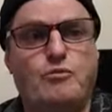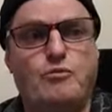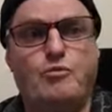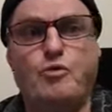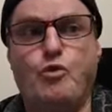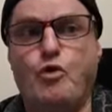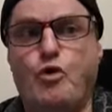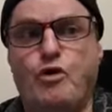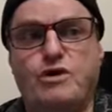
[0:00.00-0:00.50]

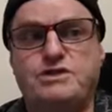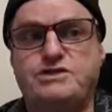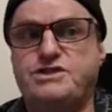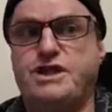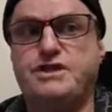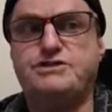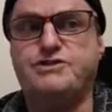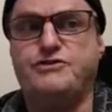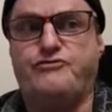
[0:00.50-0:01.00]
more
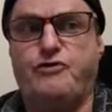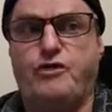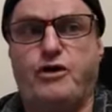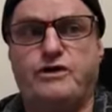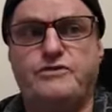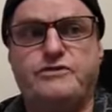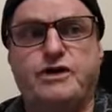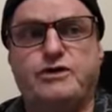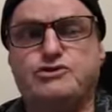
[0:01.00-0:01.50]

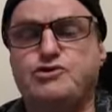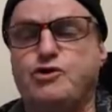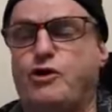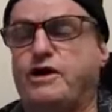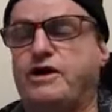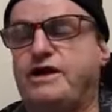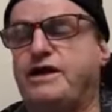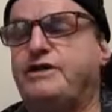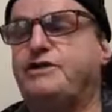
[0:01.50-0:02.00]
justified they'll
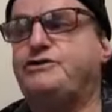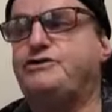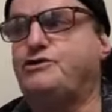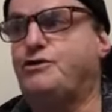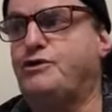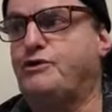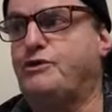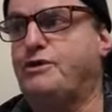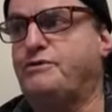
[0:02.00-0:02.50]
try and get you
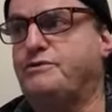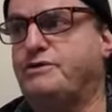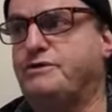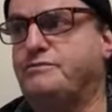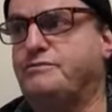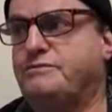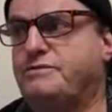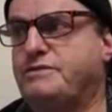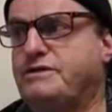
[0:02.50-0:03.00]
to agree with
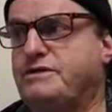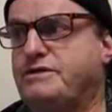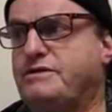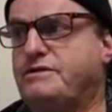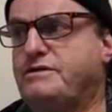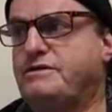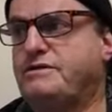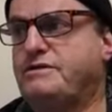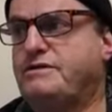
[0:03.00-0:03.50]

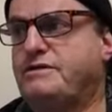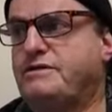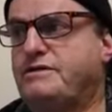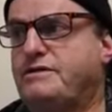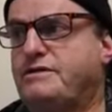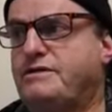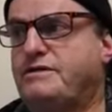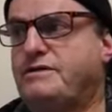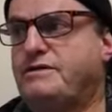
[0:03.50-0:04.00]

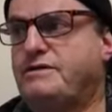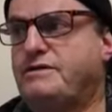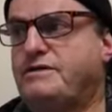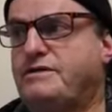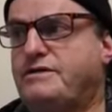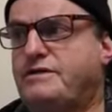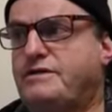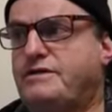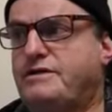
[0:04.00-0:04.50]

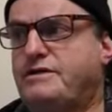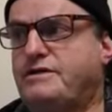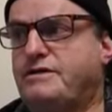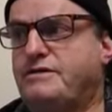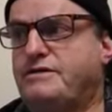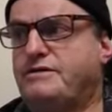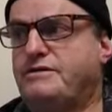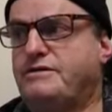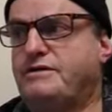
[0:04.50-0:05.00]
them you
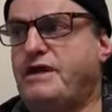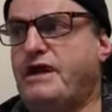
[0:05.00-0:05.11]
know